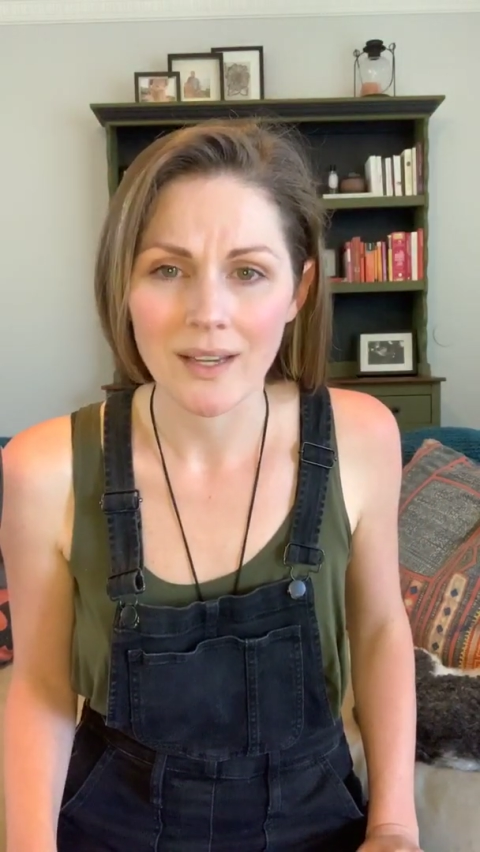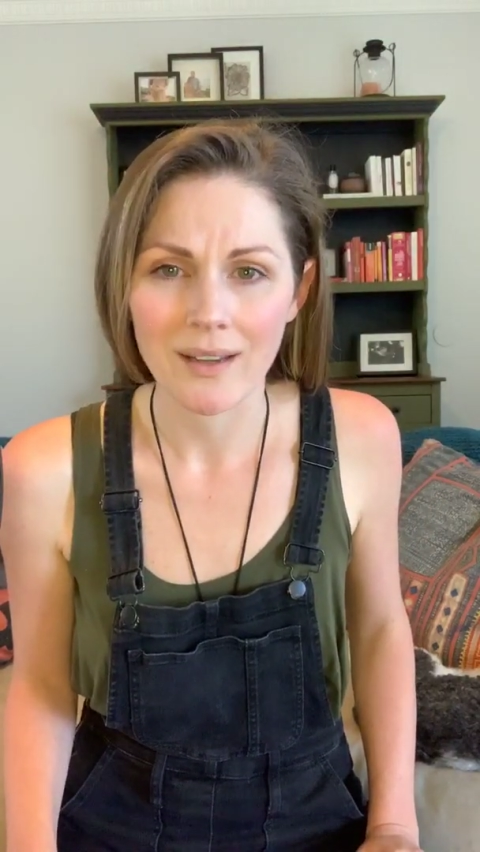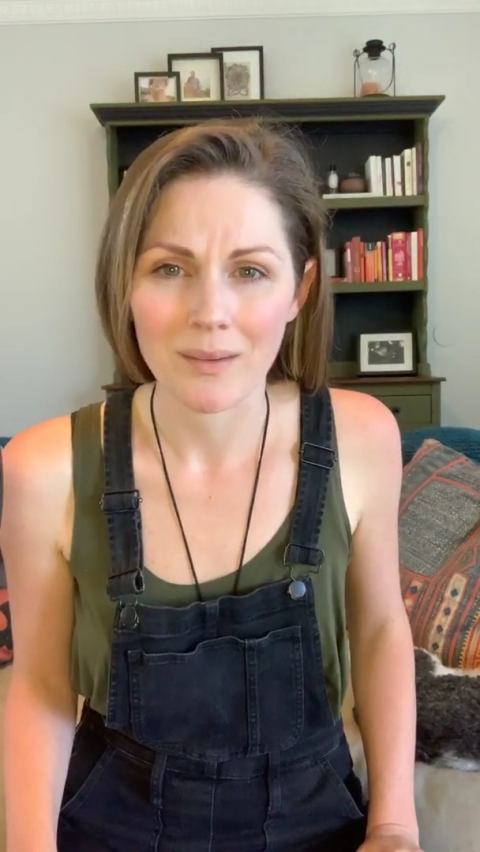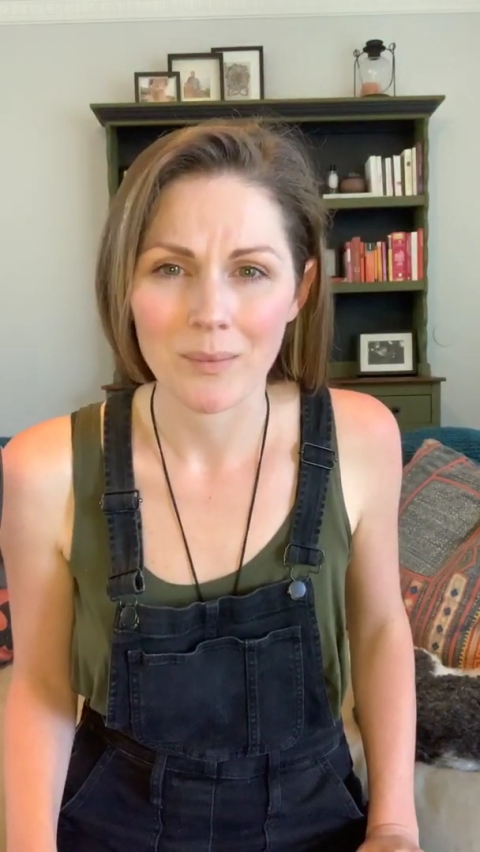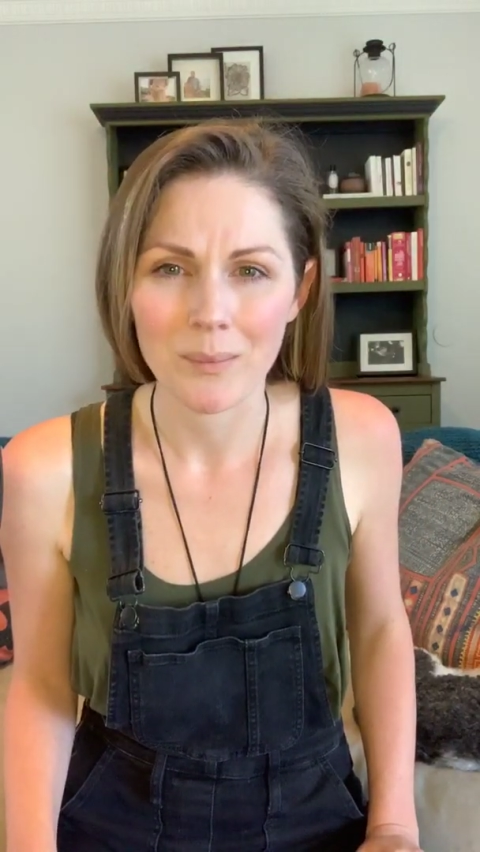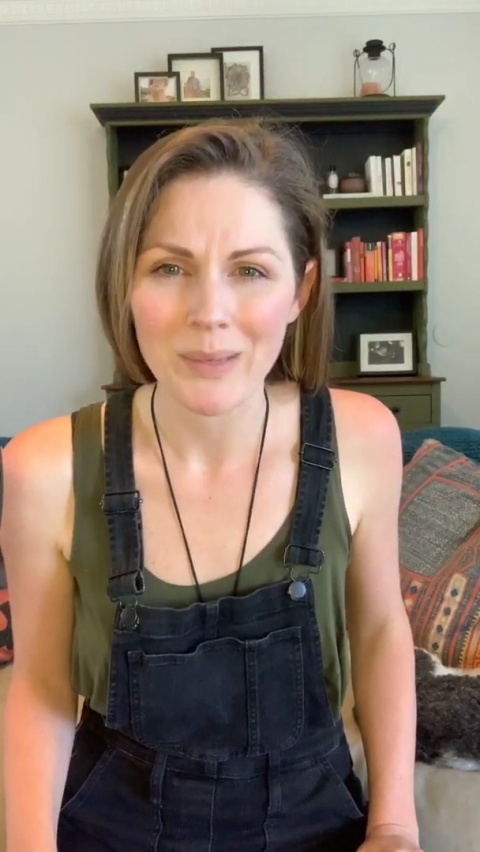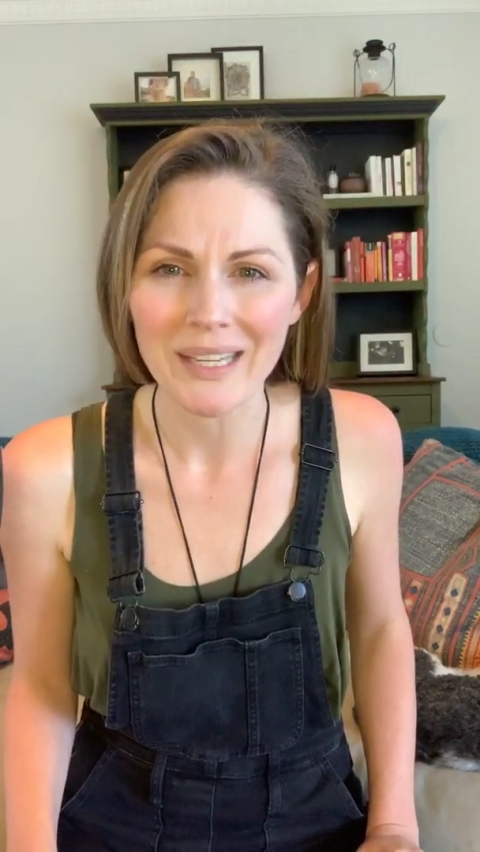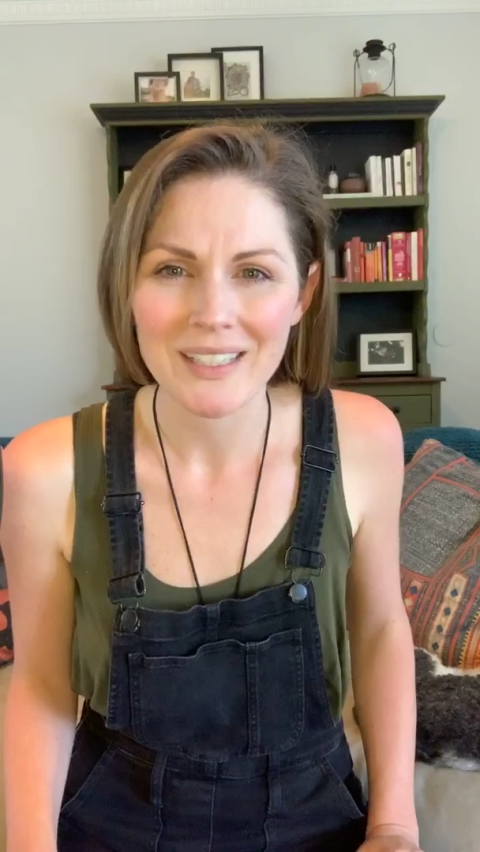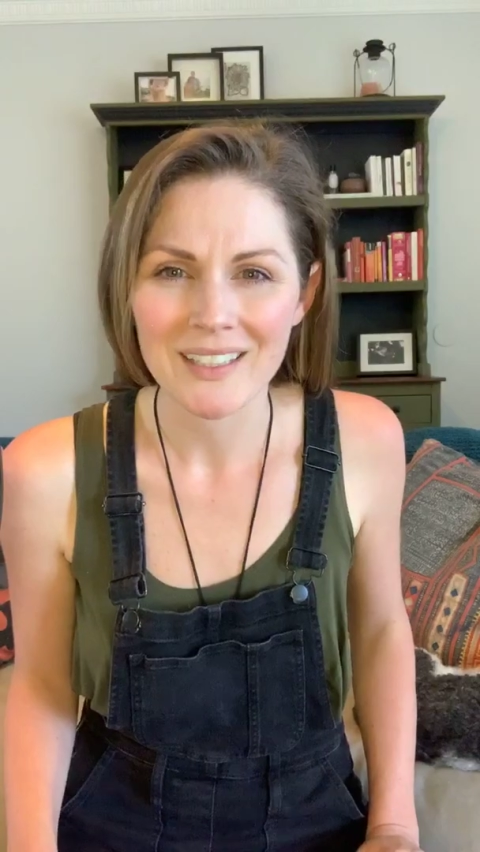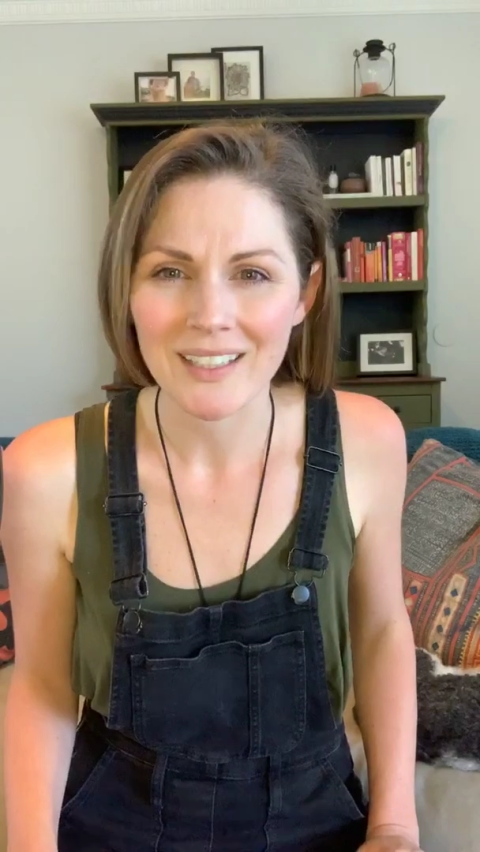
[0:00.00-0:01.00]
but I
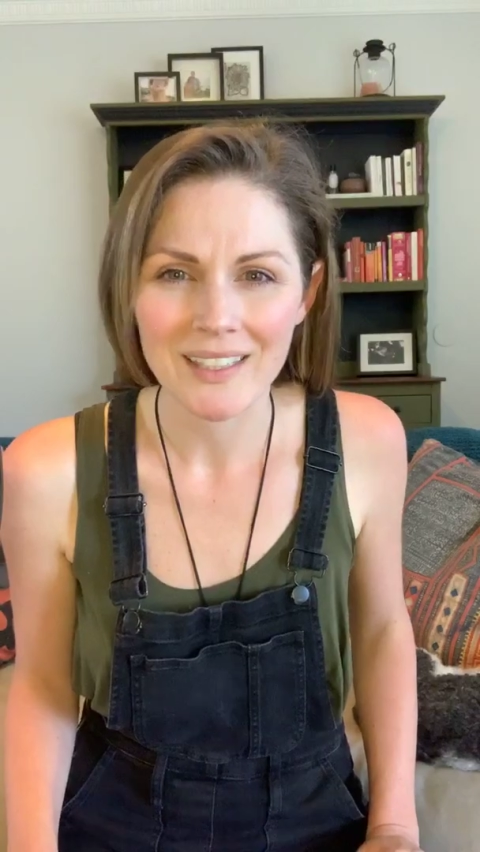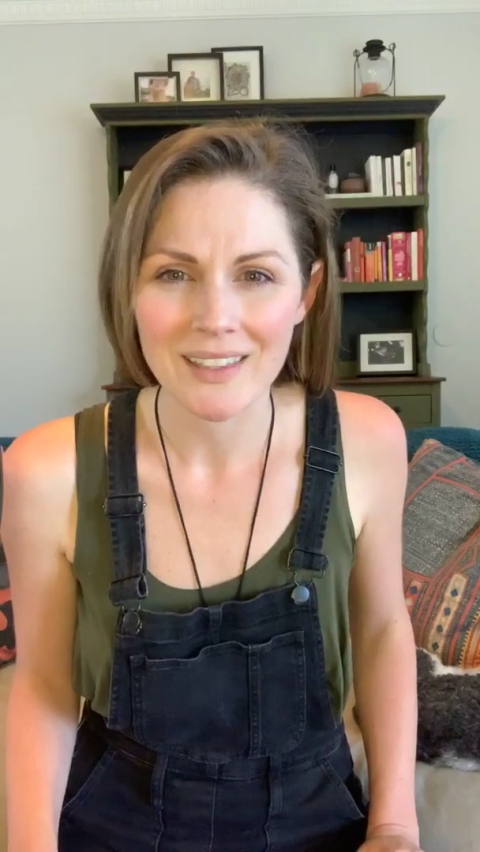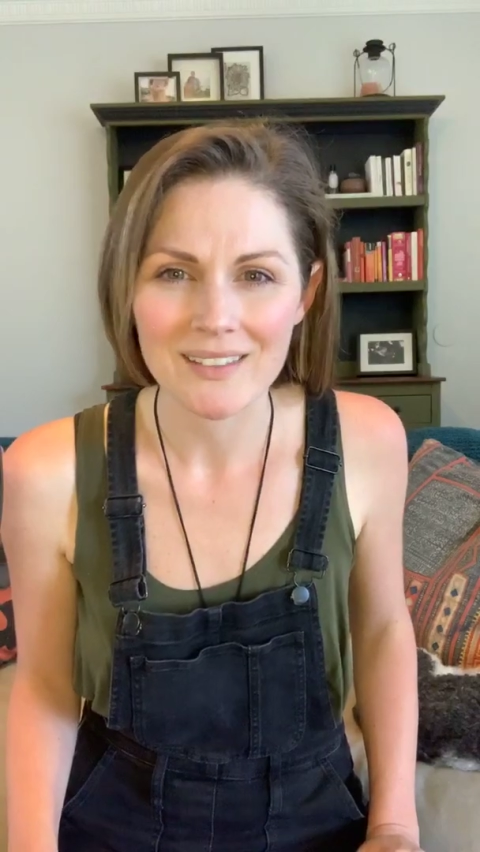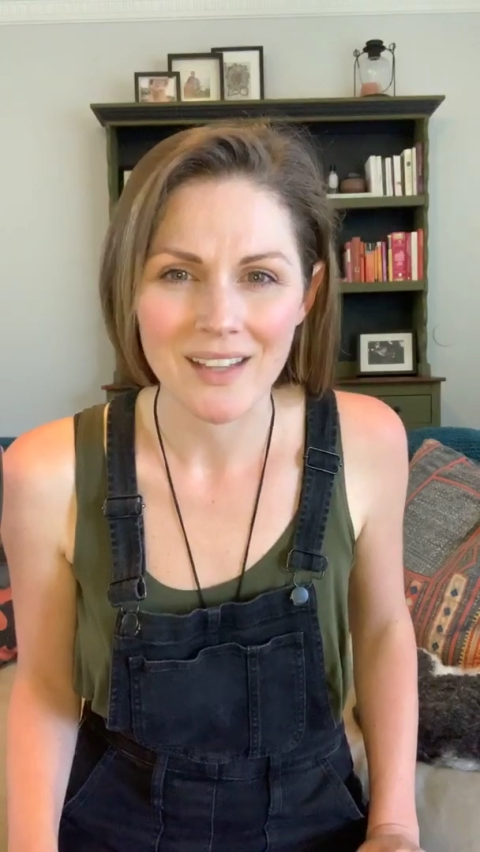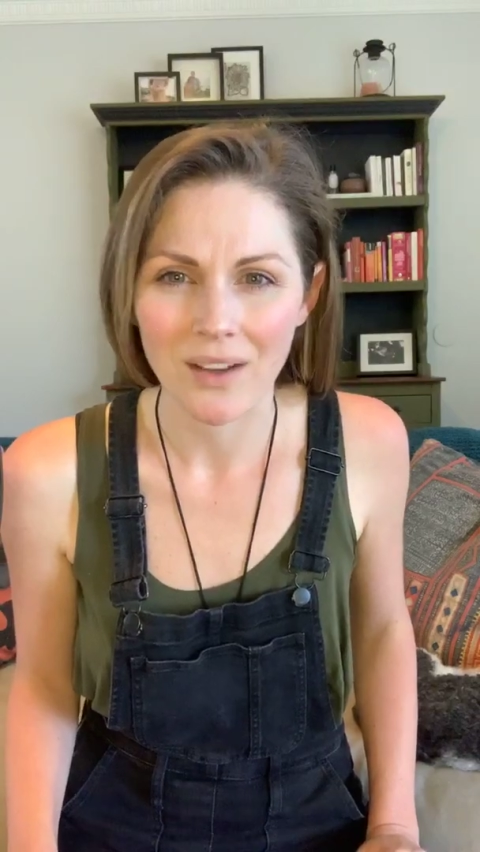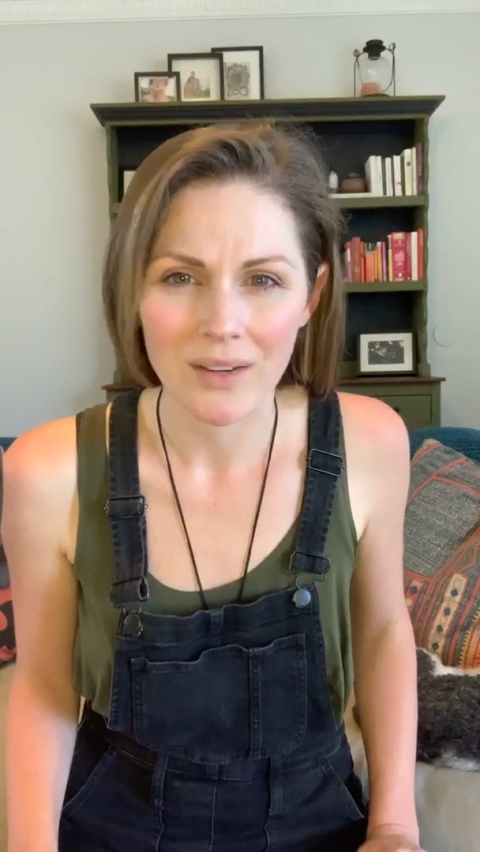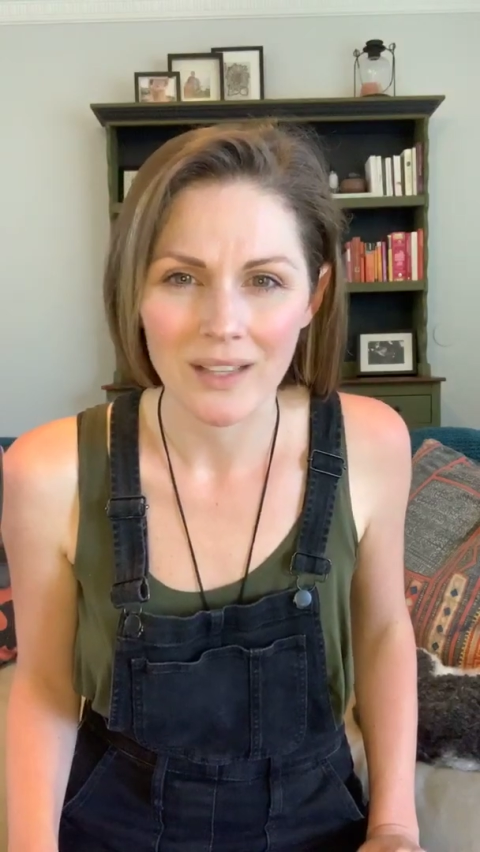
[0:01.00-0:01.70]
didn't like the sound.